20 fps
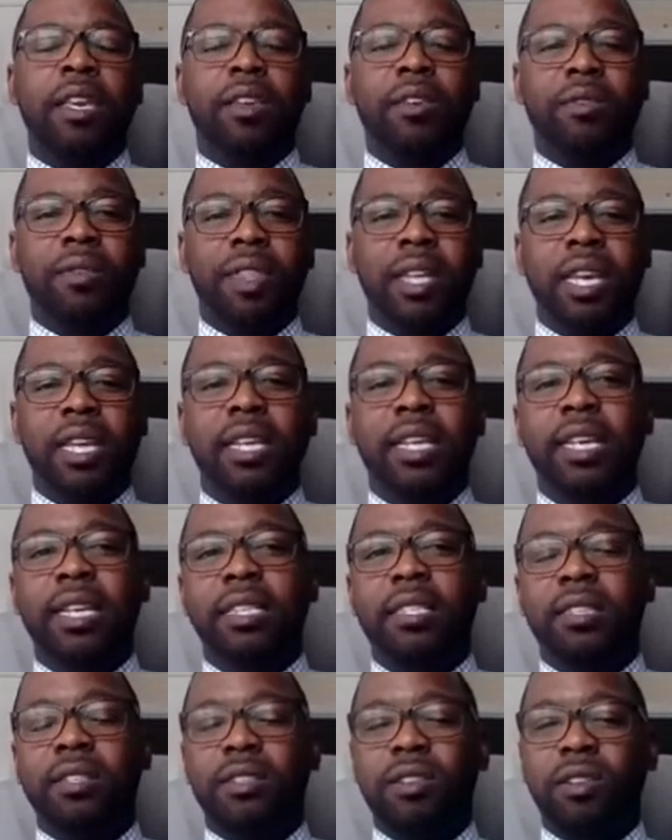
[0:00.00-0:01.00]
you then
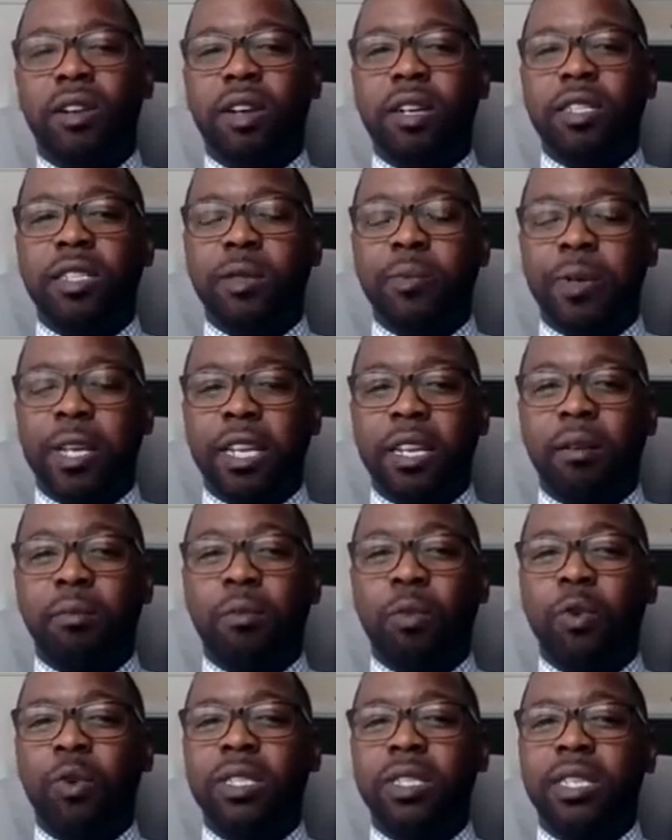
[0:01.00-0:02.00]
need to start
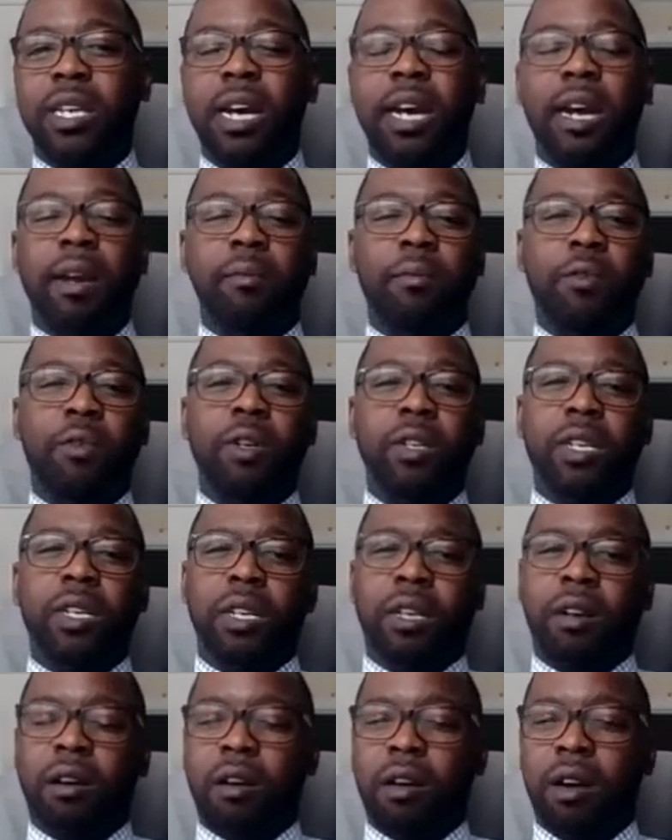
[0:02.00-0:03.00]
spending more time
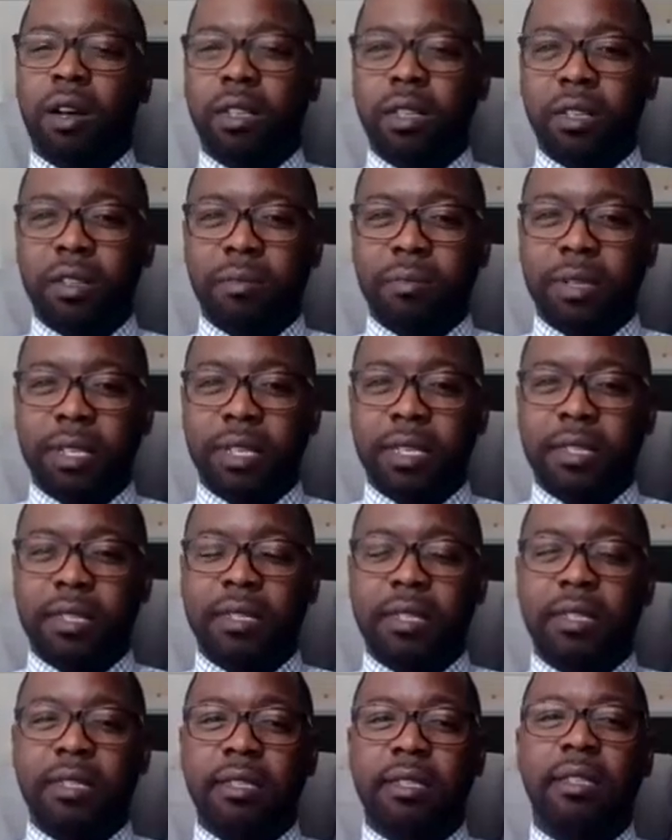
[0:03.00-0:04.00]
working on your
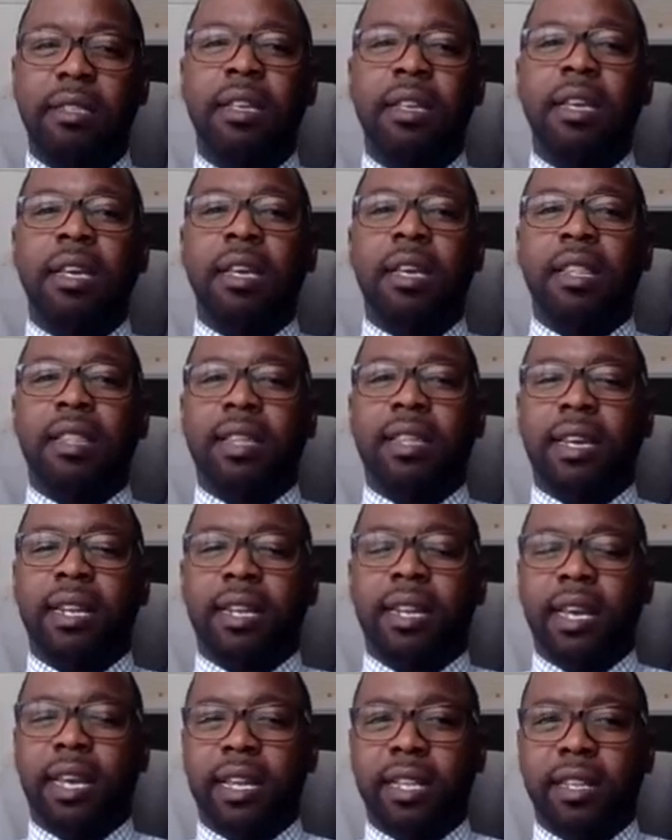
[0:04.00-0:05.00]
business
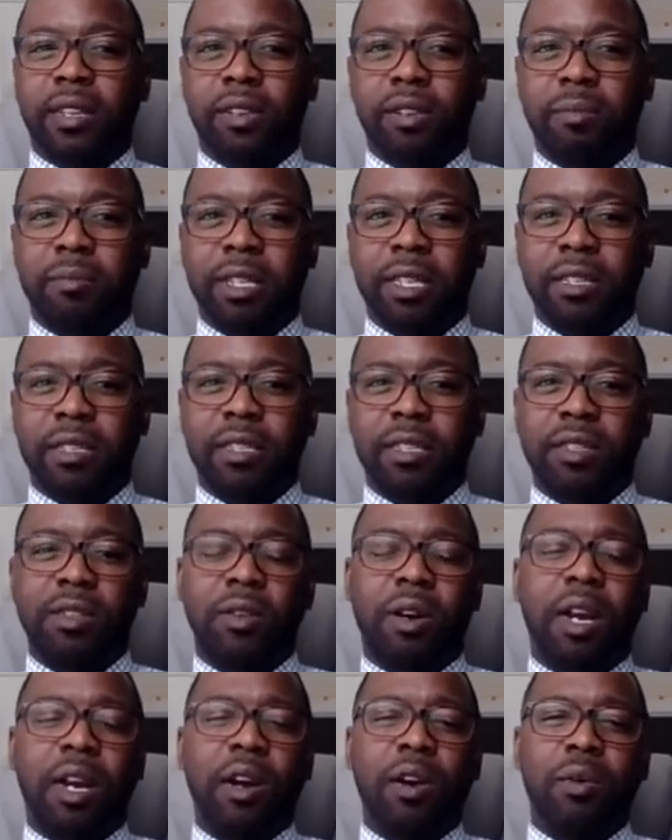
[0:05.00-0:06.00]
than in your
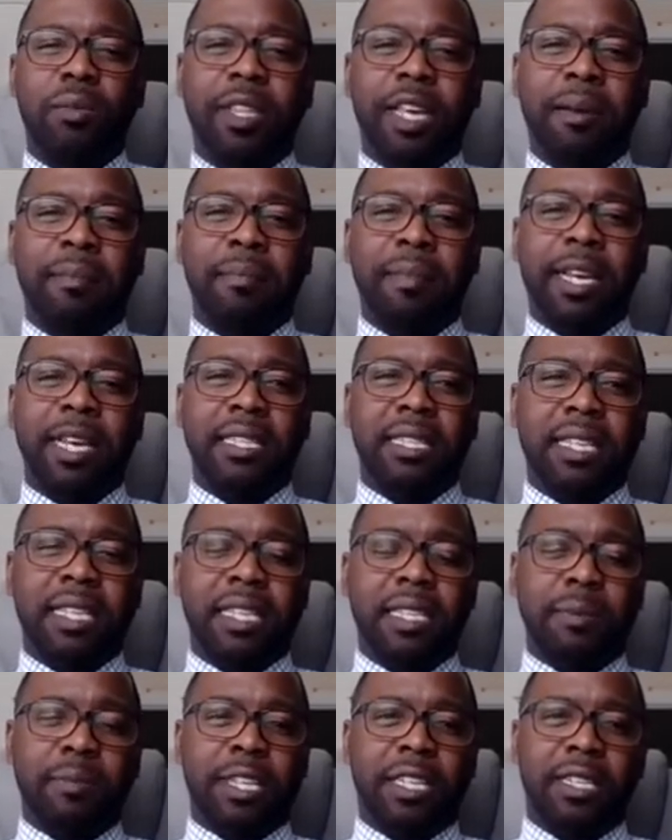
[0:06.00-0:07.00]
business. So I hope that makes
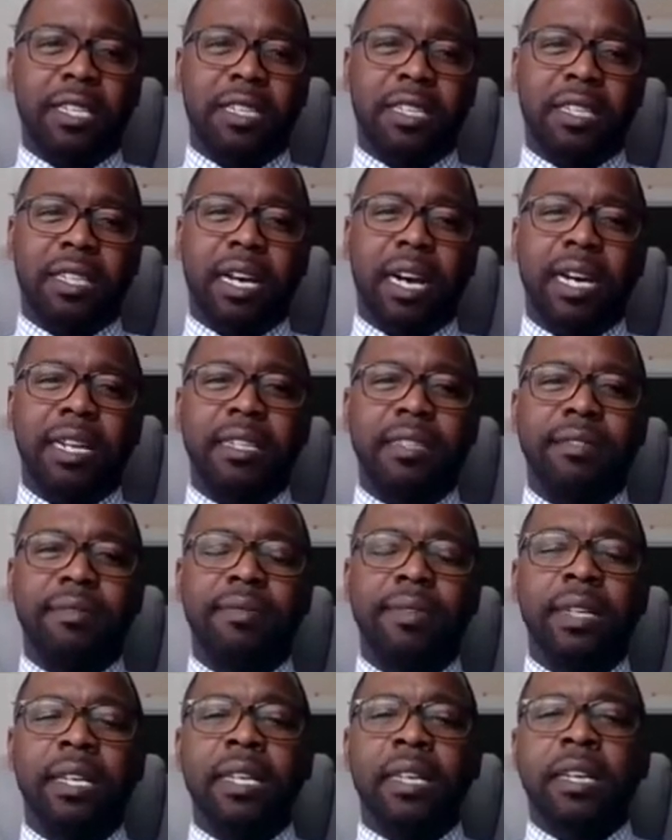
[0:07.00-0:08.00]
sense, because a lot
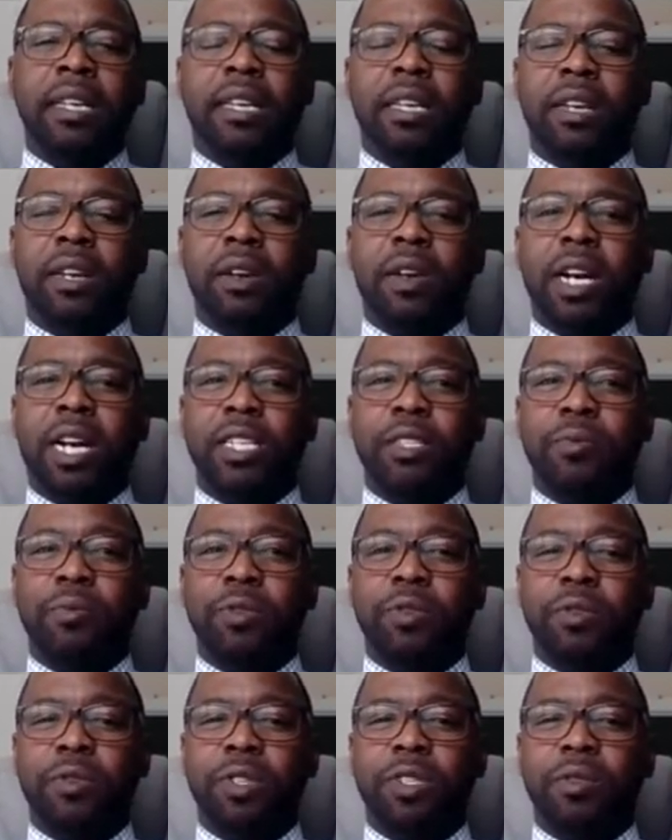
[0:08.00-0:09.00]
of,
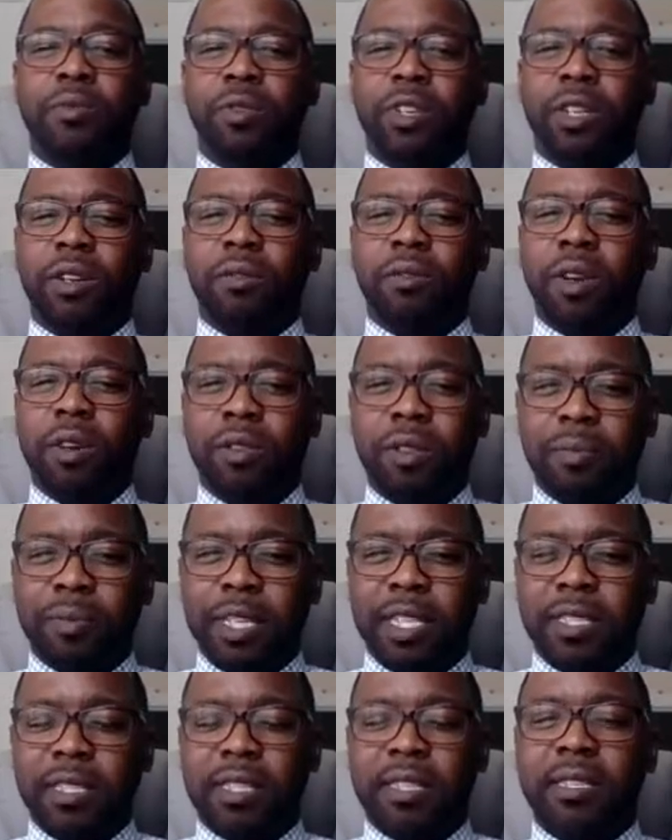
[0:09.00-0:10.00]
entrepreneurs want to grow the
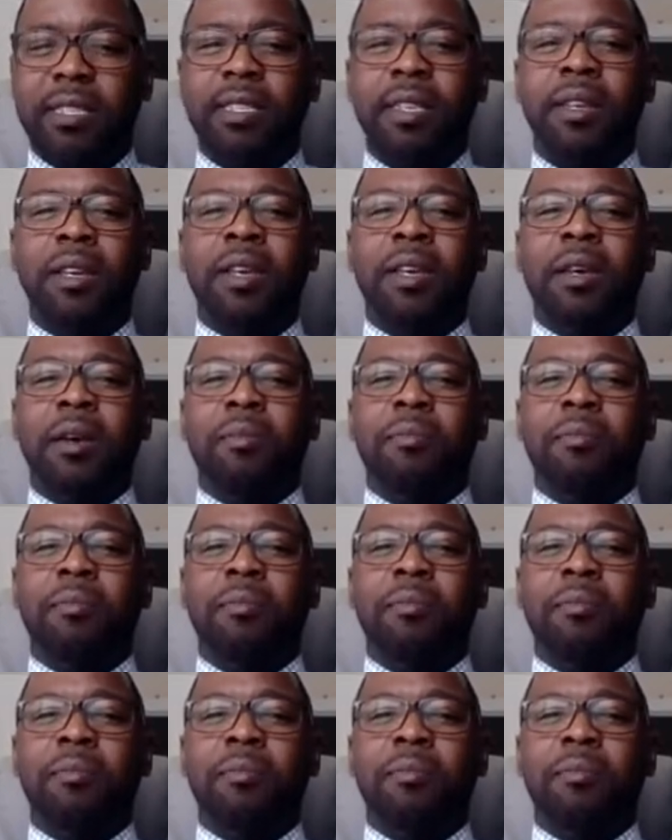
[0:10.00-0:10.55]
business,